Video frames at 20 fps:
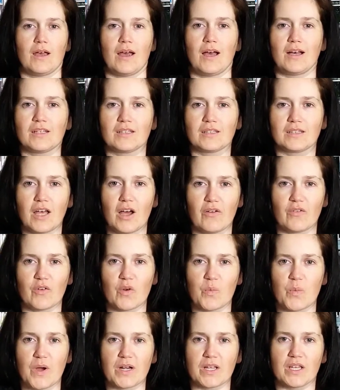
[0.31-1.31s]
Hello
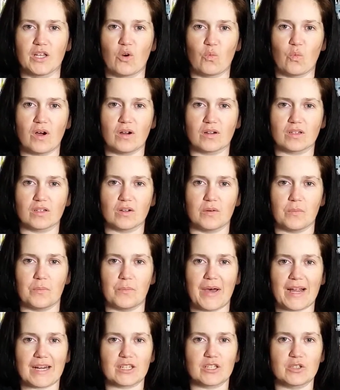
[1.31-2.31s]
everybody and welcome
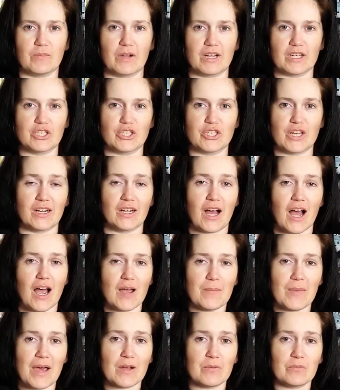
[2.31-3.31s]
back to my channel.
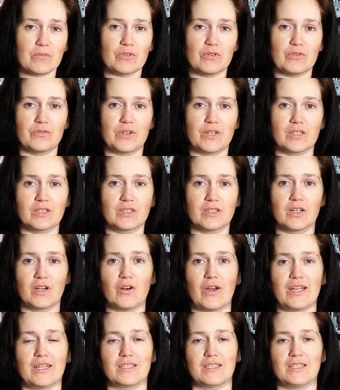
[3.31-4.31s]
I'm Admiral
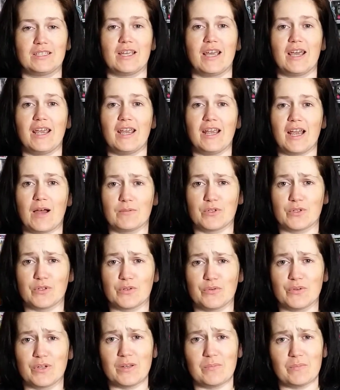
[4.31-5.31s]
Funko and today I'm
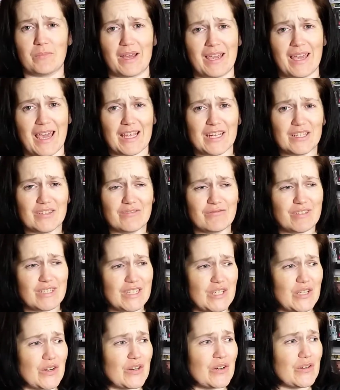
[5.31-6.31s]
doing my end of the
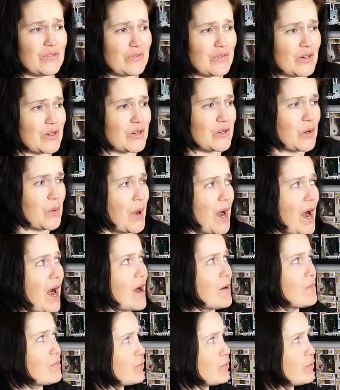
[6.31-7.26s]
year Funko Pop